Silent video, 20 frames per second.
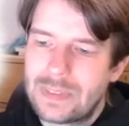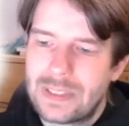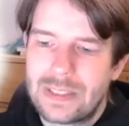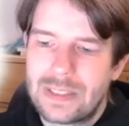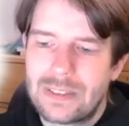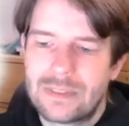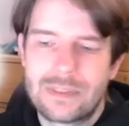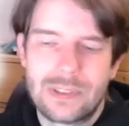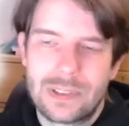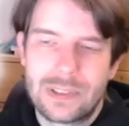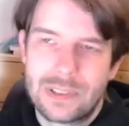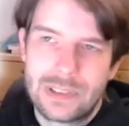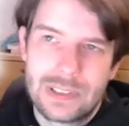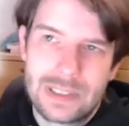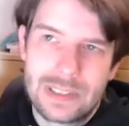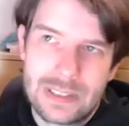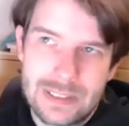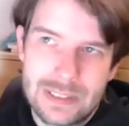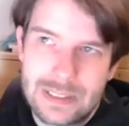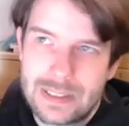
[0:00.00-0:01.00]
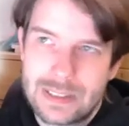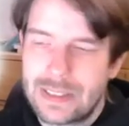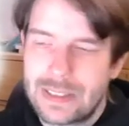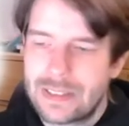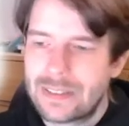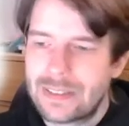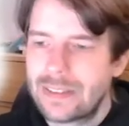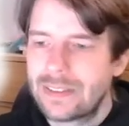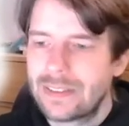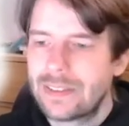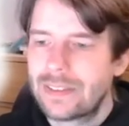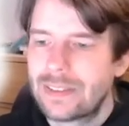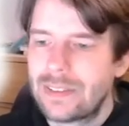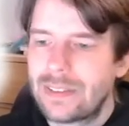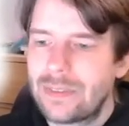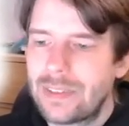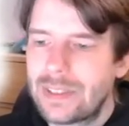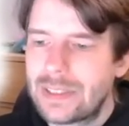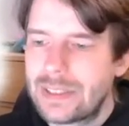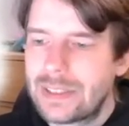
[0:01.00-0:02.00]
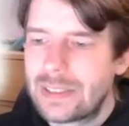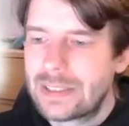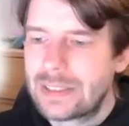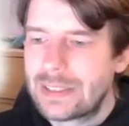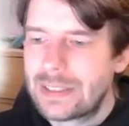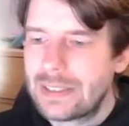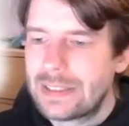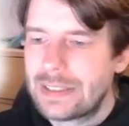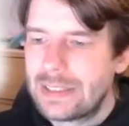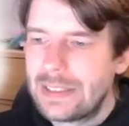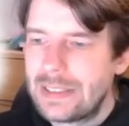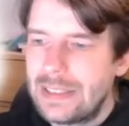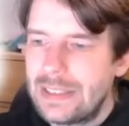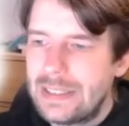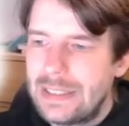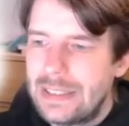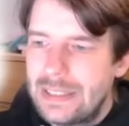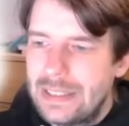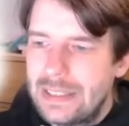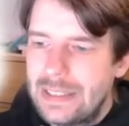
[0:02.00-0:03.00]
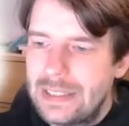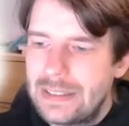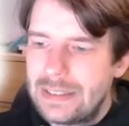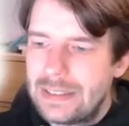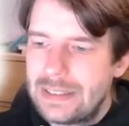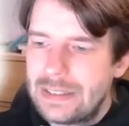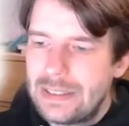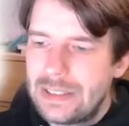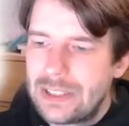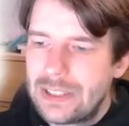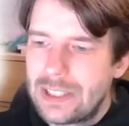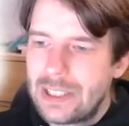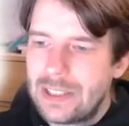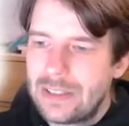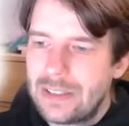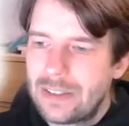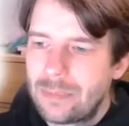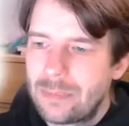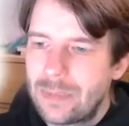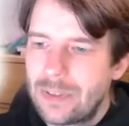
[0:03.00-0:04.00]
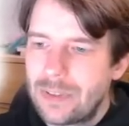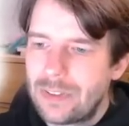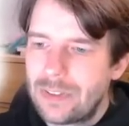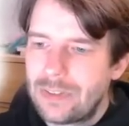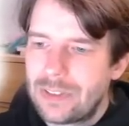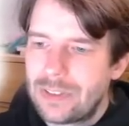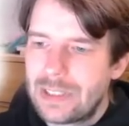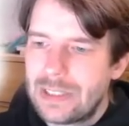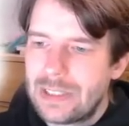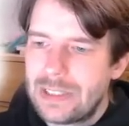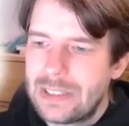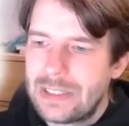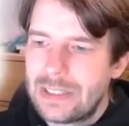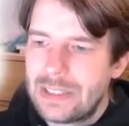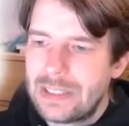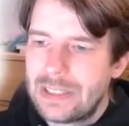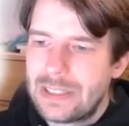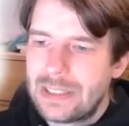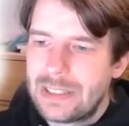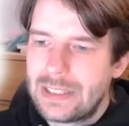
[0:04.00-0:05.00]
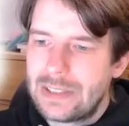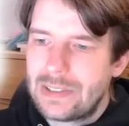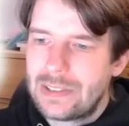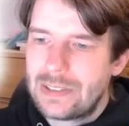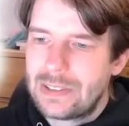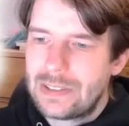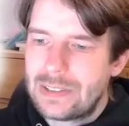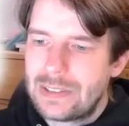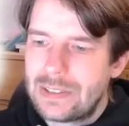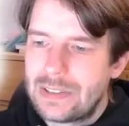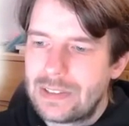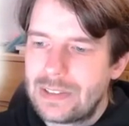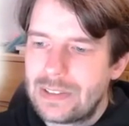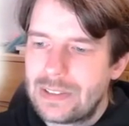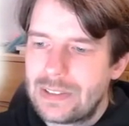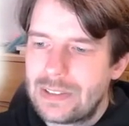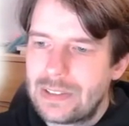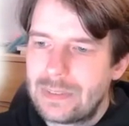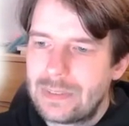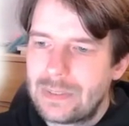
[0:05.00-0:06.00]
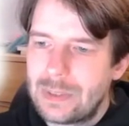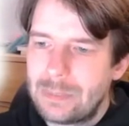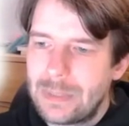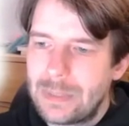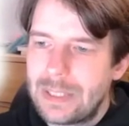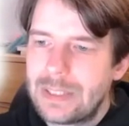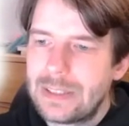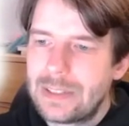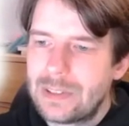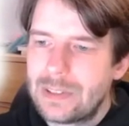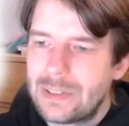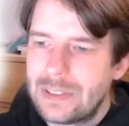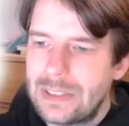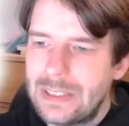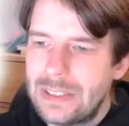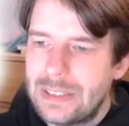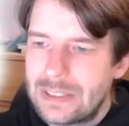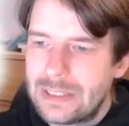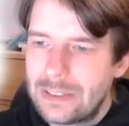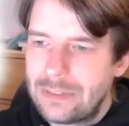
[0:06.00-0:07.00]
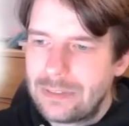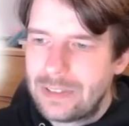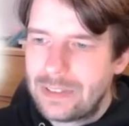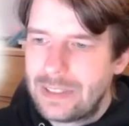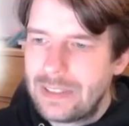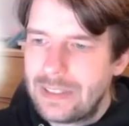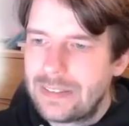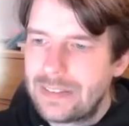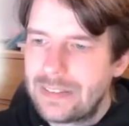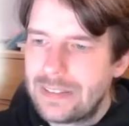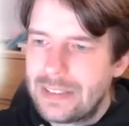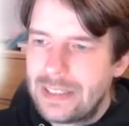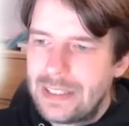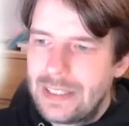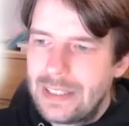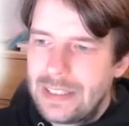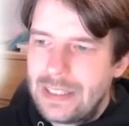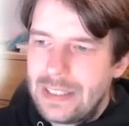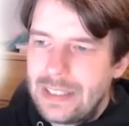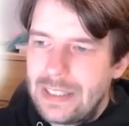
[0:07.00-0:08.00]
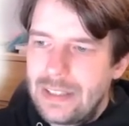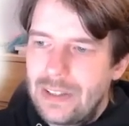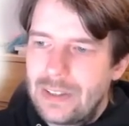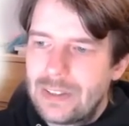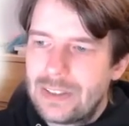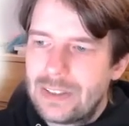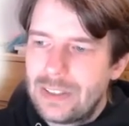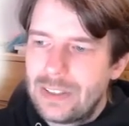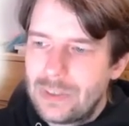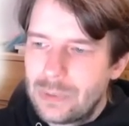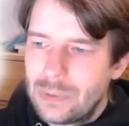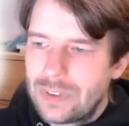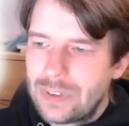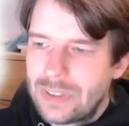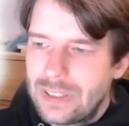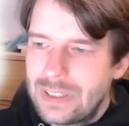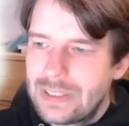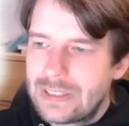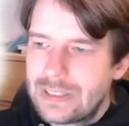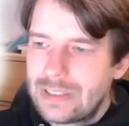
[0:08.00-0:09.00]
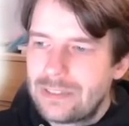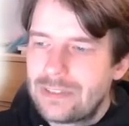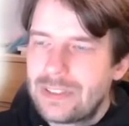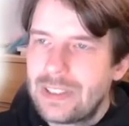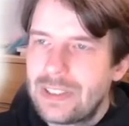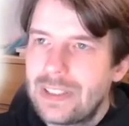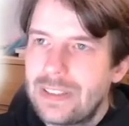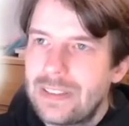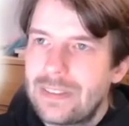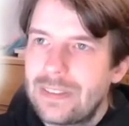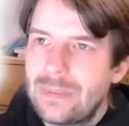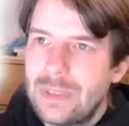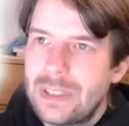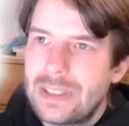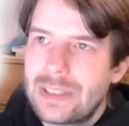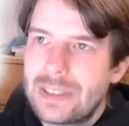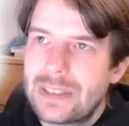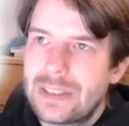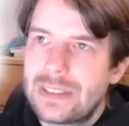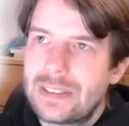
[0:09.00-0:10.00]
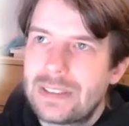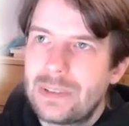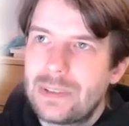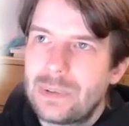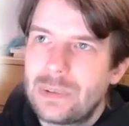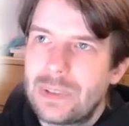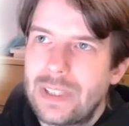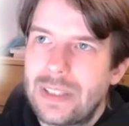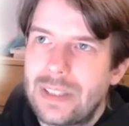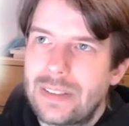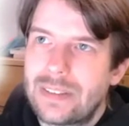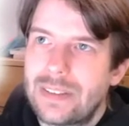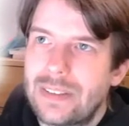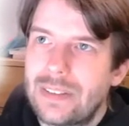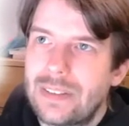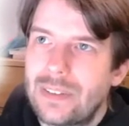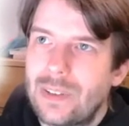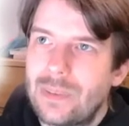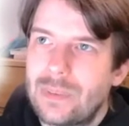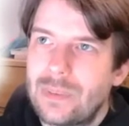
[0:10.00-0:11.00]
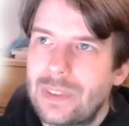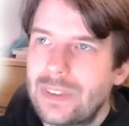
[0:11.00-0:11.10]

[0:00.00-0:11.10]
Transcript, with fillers: then for internet access or something like that and the D channel specifically uh, on, on depending on the interface. On the user interface, meaning that you as a normal